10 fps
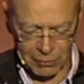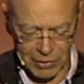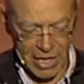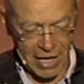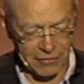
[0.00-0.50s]
that
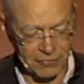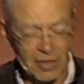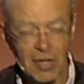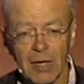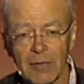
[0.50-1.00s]
we have
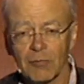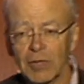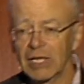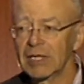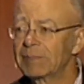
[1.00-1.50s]

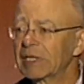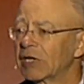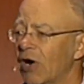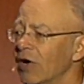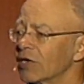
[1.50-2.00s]
really
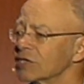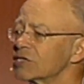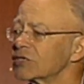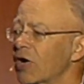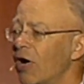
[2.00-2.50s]

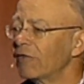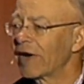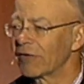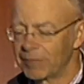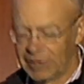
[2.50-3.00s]
because of
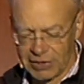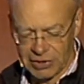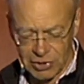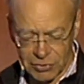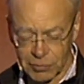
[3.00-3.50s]
our
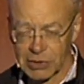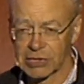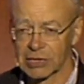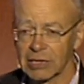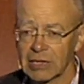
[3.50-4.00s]
ability to
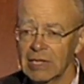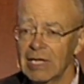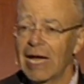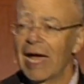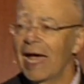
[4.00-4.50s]
reason,
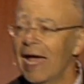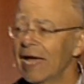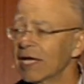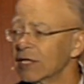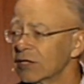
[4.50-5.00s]

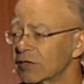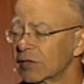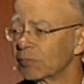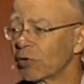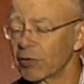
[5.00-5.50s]
and
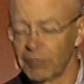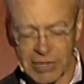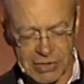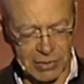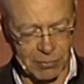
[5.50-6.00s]
the
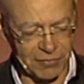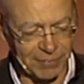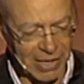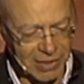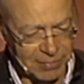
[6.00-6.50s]
progress that we've
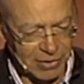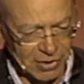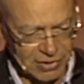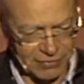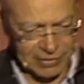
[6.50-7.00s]
made
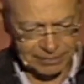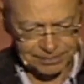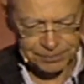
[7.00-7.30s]
because of it.